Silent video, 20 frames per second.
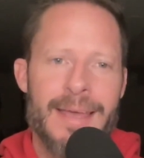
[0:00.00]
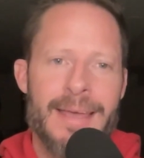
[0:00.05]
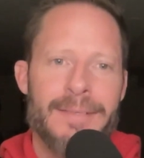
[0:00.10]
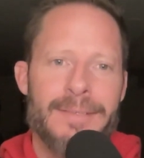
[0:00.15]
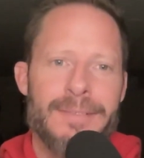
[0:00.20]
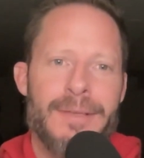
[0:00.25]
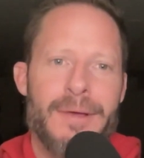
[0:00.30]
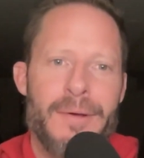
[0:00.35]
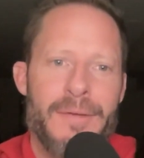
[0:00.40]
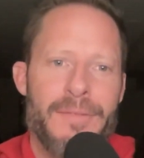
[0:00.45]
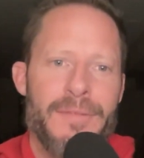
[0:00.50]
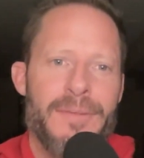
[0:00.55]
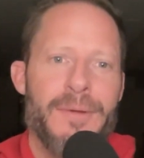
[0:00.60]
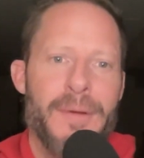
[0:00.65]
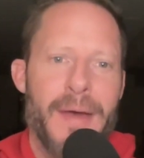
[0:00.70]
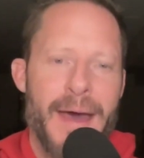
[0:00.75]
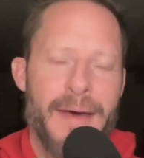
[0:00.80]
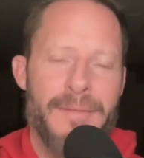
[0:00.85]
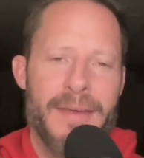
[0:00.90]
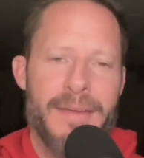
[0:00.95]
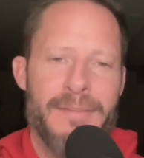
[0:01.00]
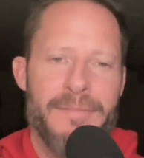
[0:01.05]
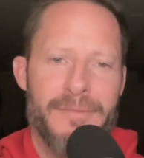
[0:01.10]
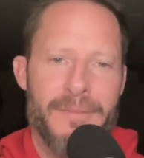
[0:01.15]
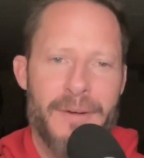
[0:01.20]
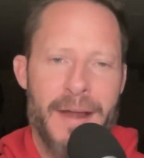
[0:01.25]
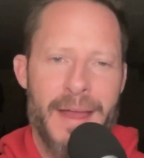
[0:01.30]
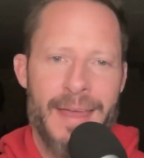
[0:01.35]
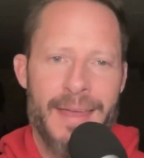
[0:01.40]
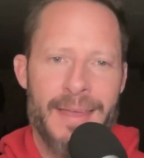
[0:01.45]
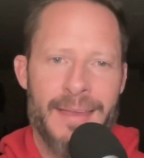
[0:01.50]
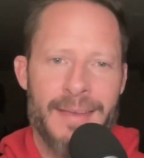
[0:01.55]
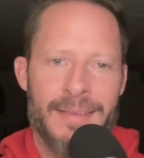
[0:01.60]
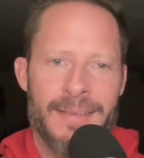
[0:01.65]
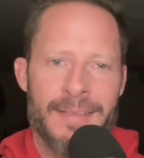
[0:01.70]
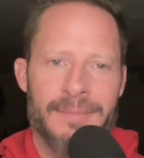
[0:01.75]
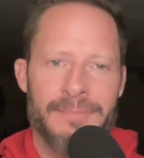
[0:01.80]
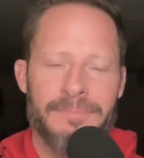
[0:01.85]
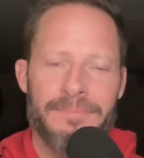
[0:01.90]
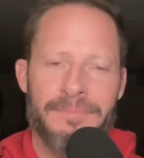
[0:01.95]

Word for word: So if you have a friend